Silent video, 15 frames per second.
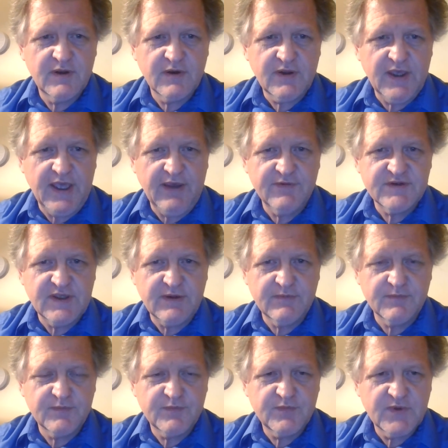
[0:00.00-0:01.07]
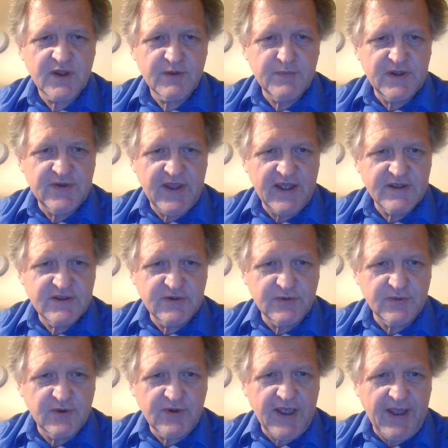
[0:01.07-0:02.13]
Okay, so it can mean that too.
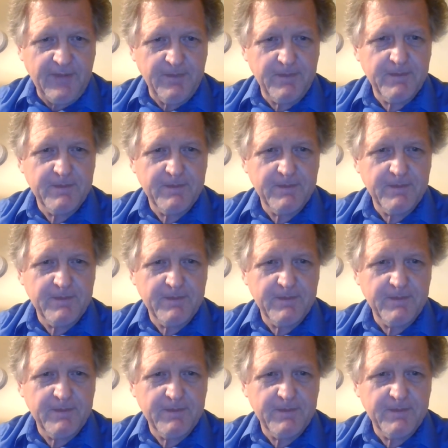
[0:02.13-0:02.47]
Okay.